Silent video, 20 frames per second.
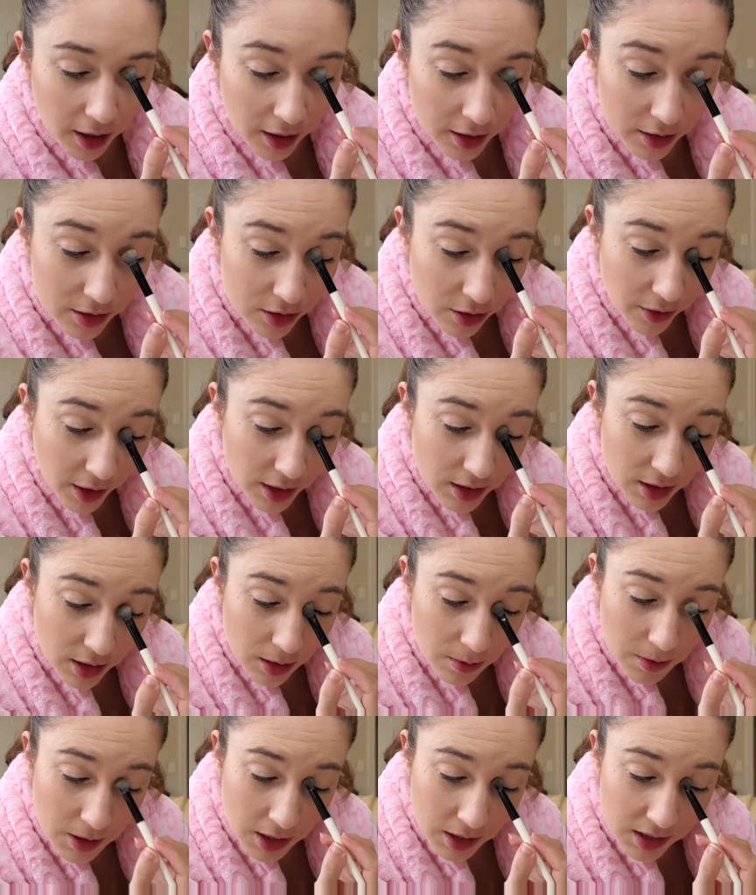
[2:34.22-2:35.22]
So that's going
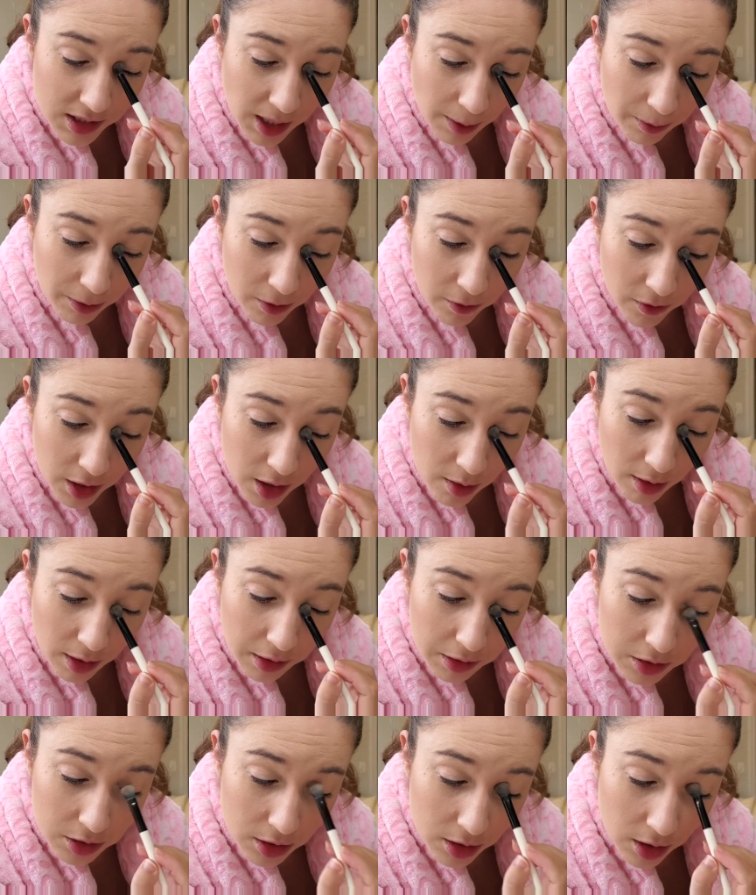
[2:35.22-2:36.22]
to be a separate video
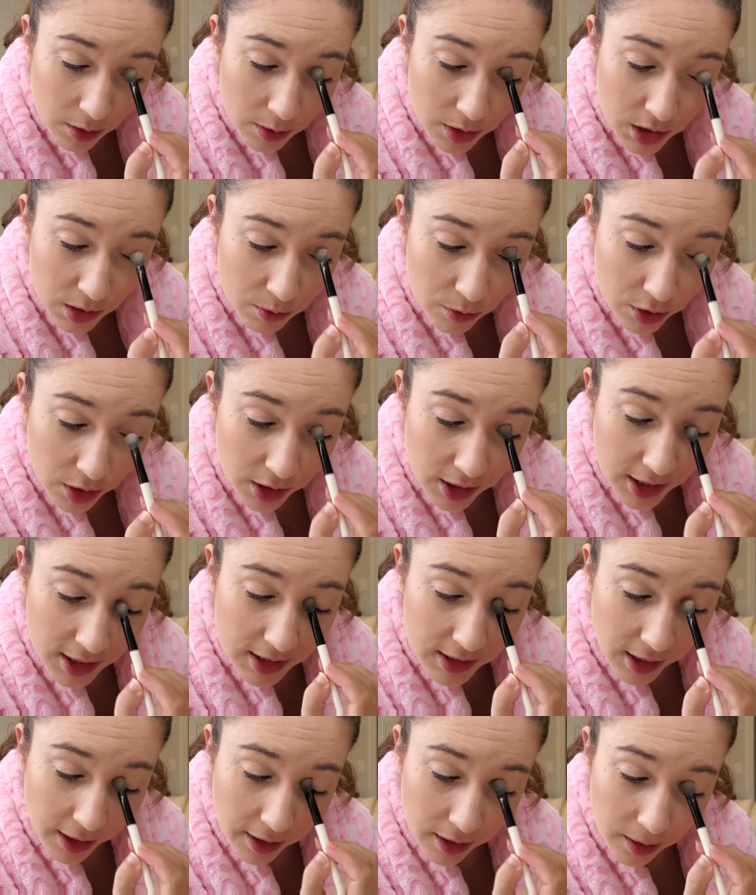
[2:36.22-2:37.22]
actually, which I'm really
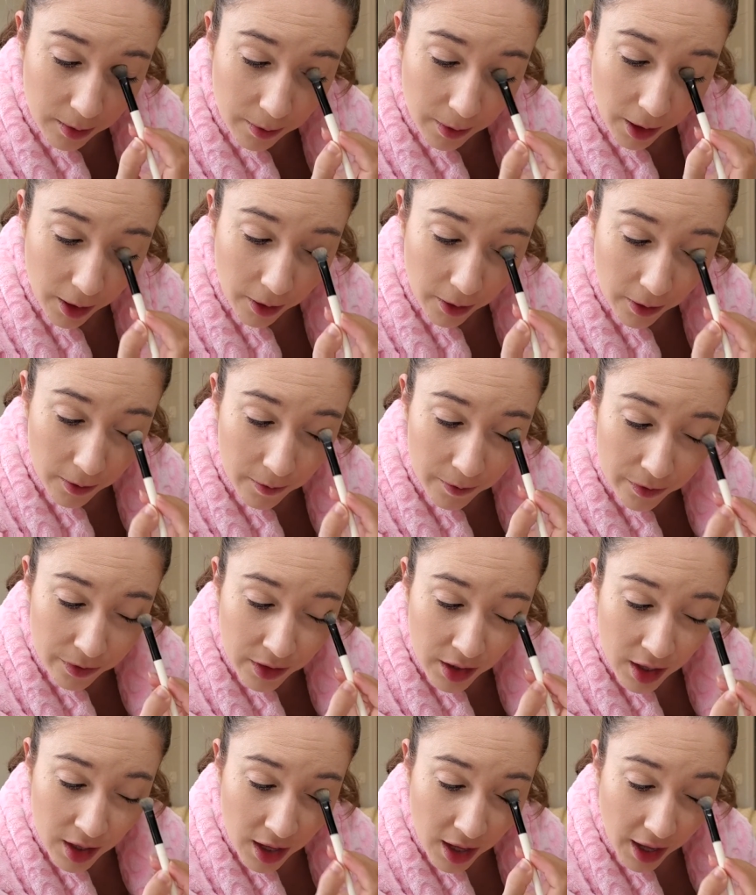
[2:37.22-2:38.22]
excited about.
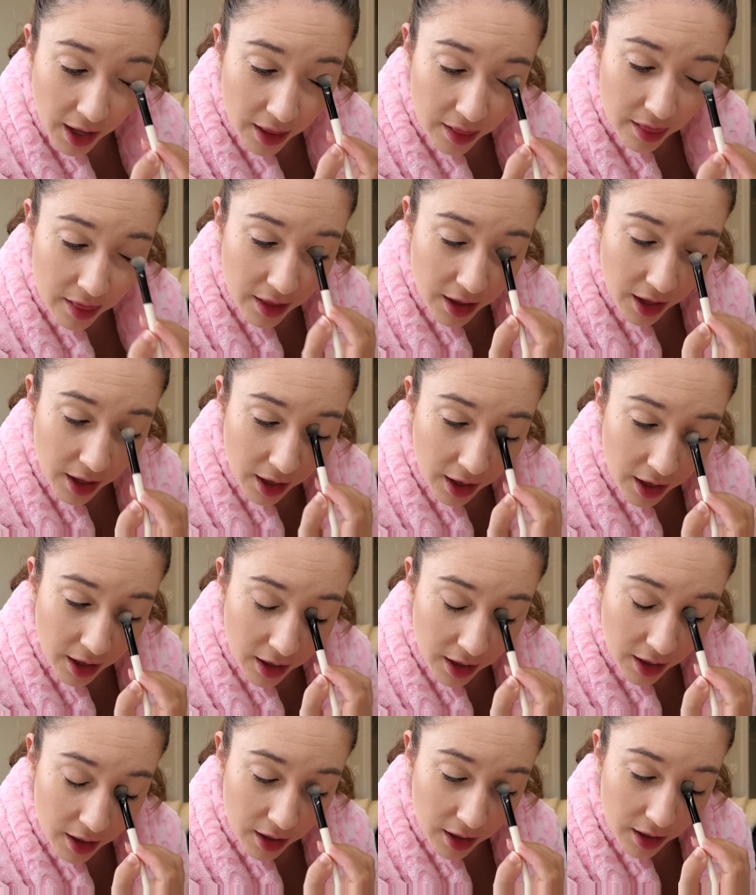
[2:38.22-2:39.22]
And
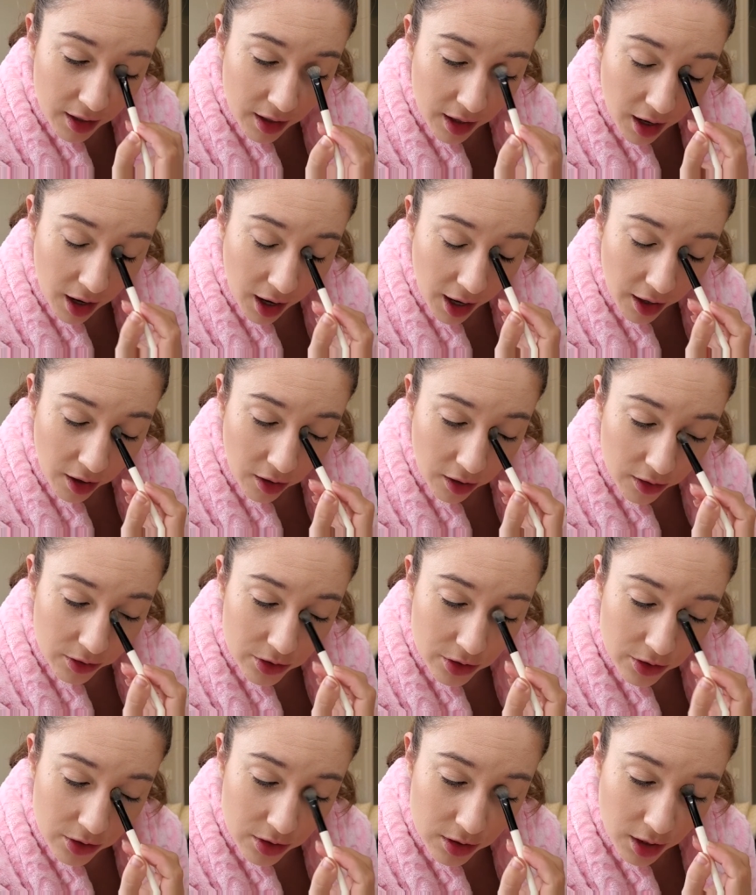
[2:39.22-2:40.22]
then I
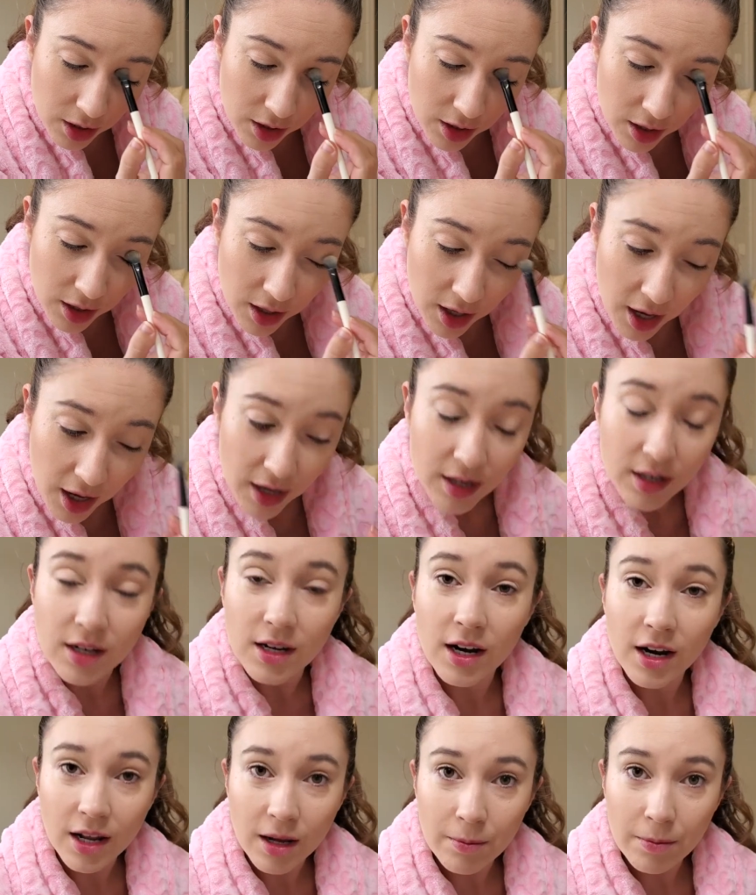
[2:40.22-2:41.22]
also started a
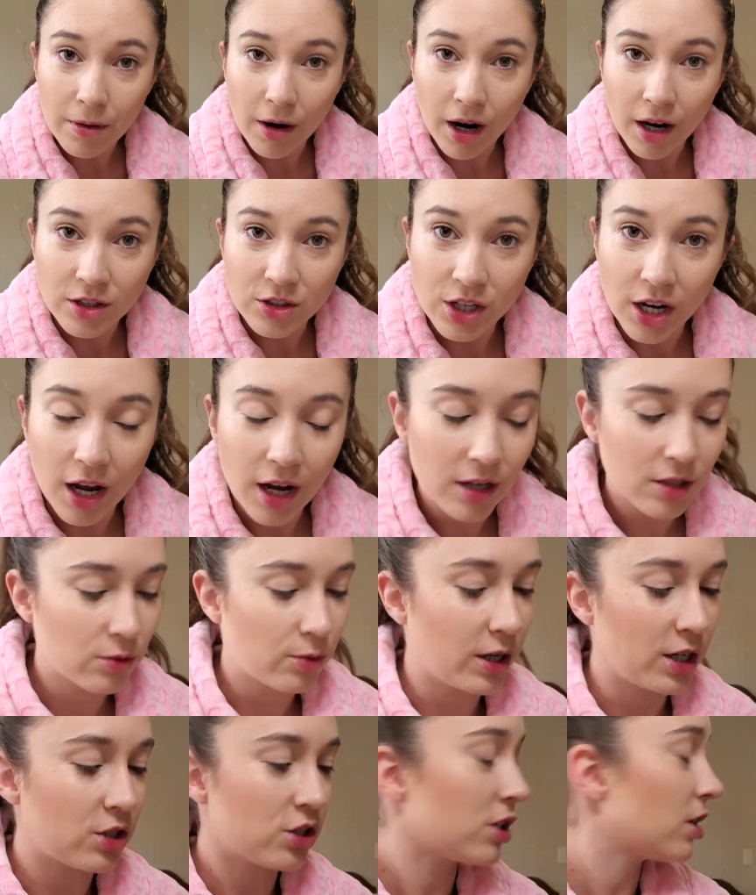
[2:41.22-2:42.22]
knitting project,
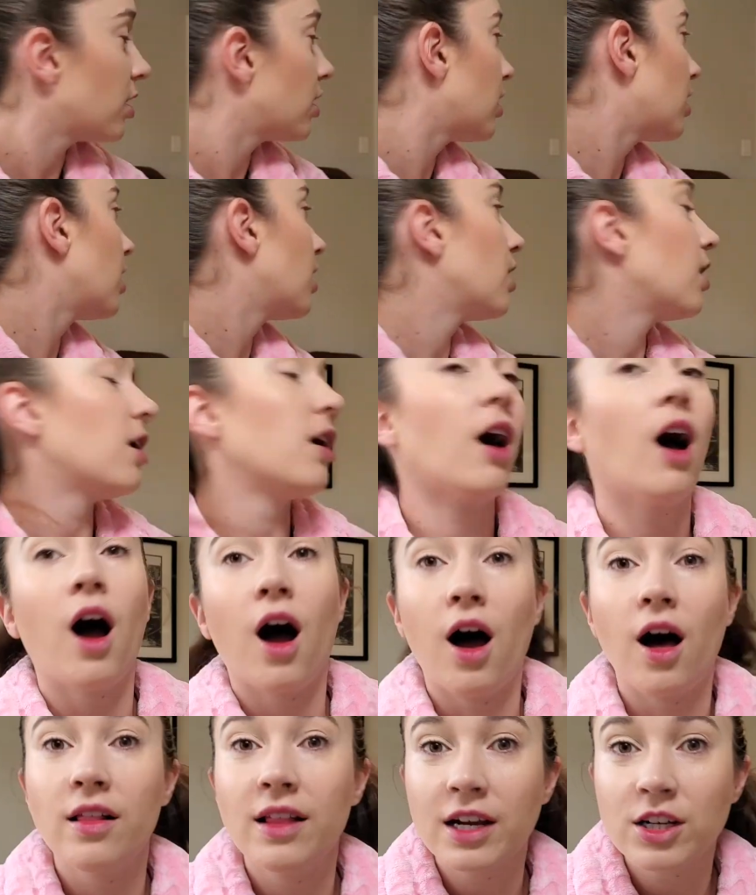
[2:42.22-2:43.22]
which
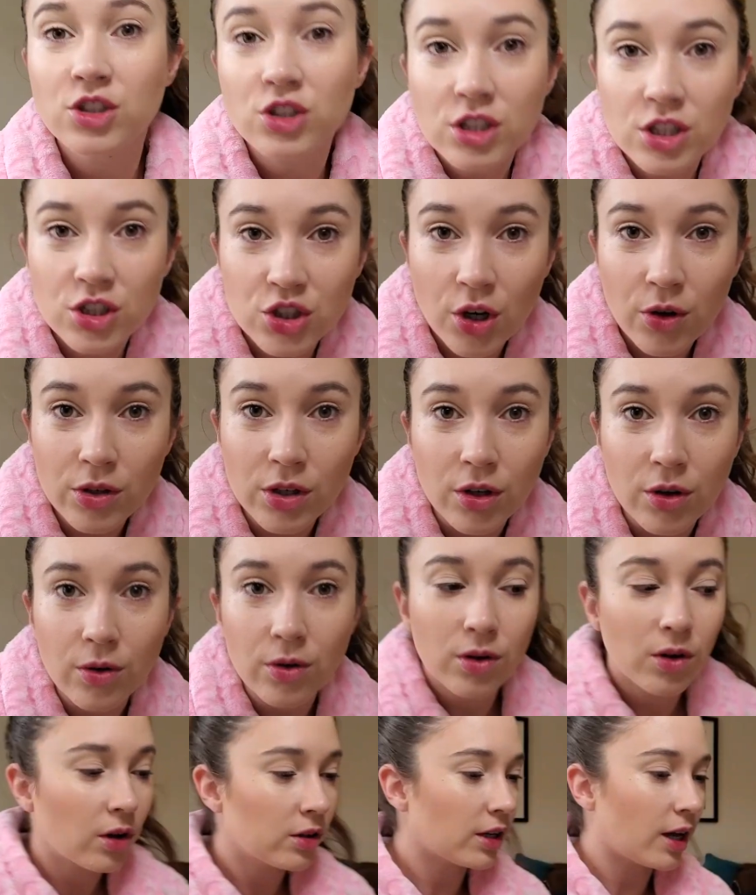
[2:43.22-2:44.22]
I'll actually show you.
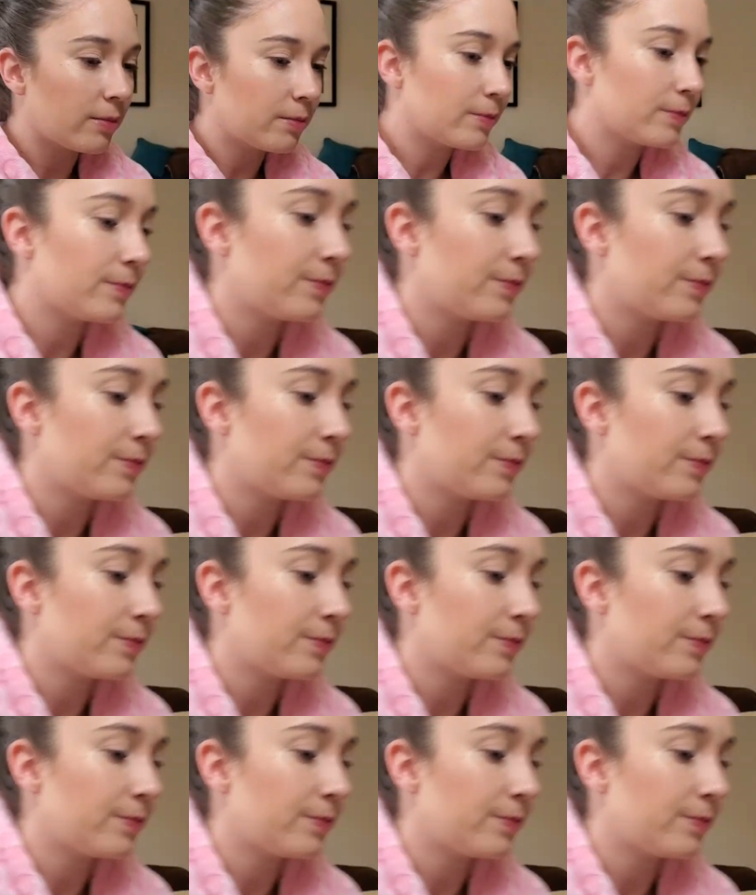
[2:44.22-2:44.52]
Hold on.